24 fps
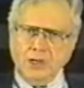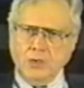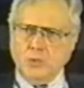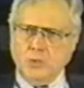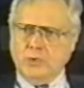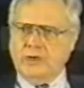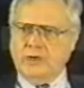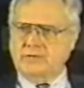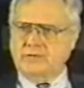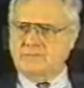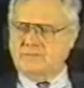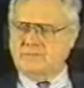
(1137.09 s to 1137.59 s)

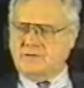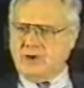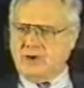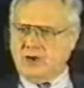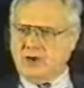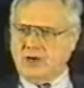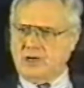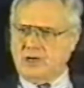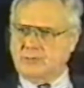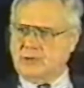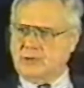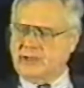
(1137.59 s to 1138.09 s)
will
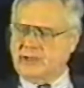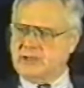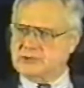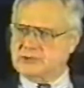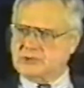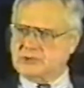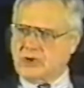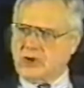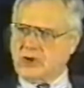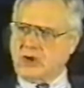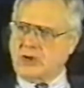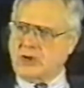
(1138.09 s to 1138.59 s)
invariably
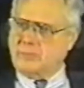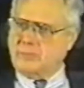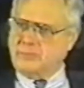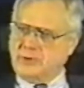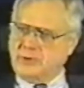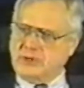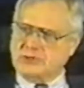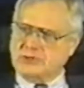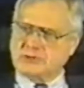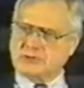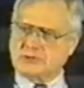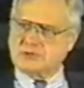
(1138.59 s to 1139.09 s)
draw
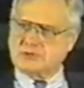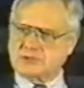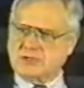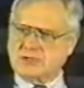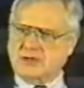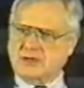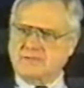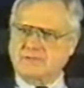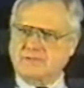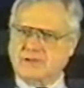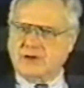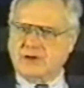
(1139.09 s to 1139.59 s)
pictures
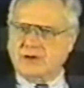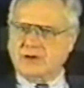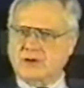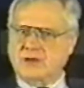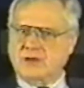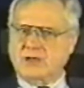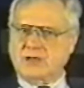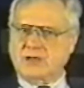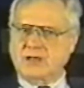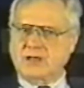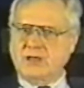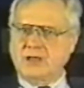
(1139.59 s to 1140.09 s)
of their
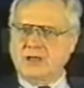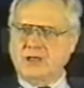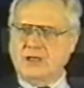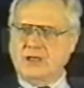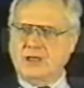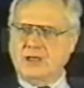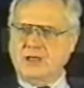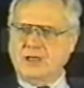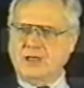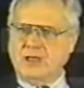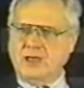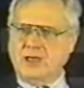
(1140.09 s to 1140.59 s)

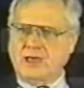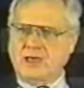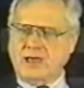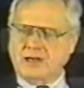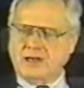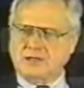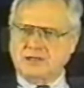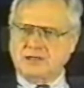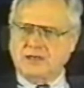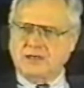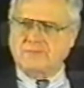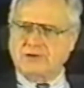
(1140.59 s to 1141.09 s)

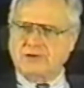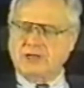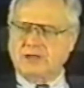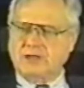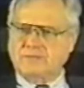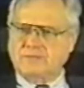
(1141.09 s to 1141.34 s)
activity,